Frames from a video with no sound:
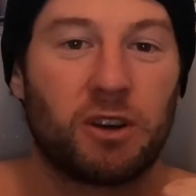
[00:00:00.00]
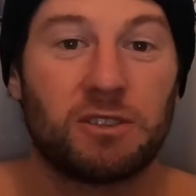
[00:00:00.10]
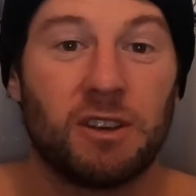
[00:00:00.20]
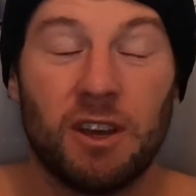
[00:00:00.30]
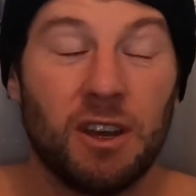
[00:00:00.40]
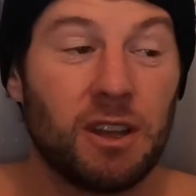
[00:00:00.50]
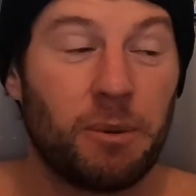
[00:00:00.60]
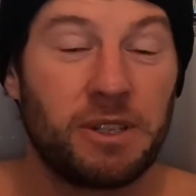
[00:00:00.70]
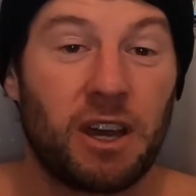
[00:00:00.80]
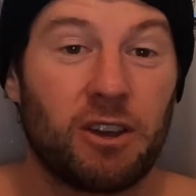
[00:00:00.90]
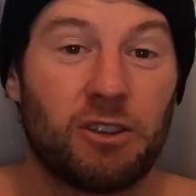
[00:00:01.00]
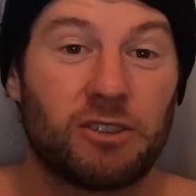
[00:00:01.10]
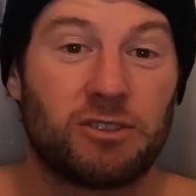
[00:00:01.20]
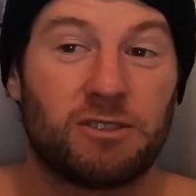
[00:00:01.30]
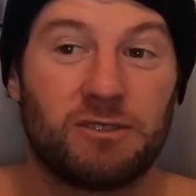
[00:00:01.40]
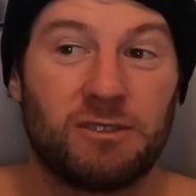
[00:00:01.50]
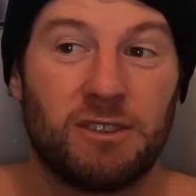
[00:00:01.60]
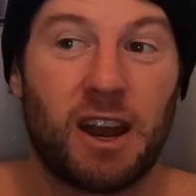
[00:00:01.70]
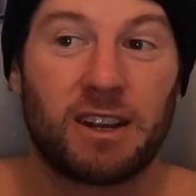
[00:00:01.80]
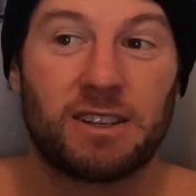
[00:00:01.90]
Because let me tell you, there's
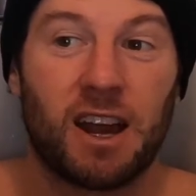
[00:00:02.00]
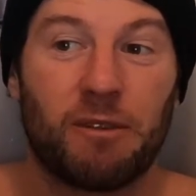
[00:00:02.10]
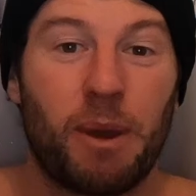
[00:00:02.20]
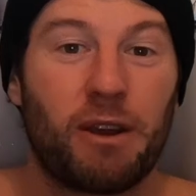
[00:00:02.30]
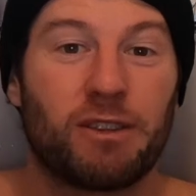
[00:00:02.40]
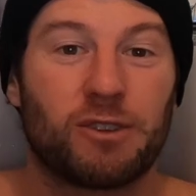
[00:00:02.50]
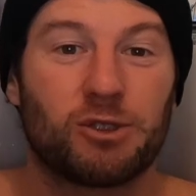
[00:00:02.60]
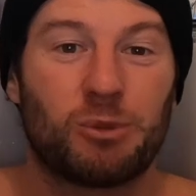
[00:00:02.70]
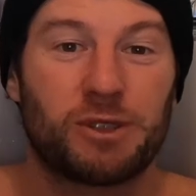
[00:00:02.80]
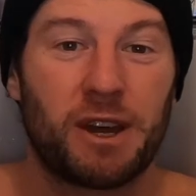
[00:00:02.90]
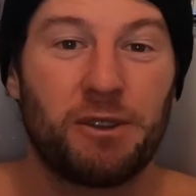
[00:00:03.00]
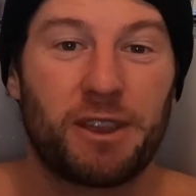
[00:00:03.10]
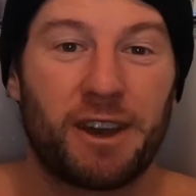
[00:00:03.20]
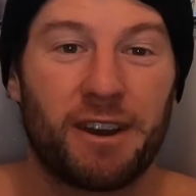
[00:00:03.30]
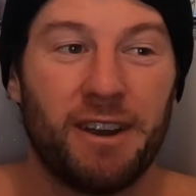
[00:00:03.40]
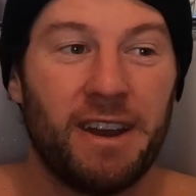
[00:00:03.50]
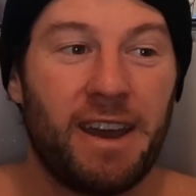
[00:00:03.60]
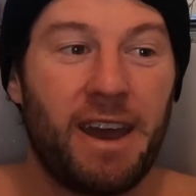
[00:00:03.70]
not a ton of marathon swimmers out there.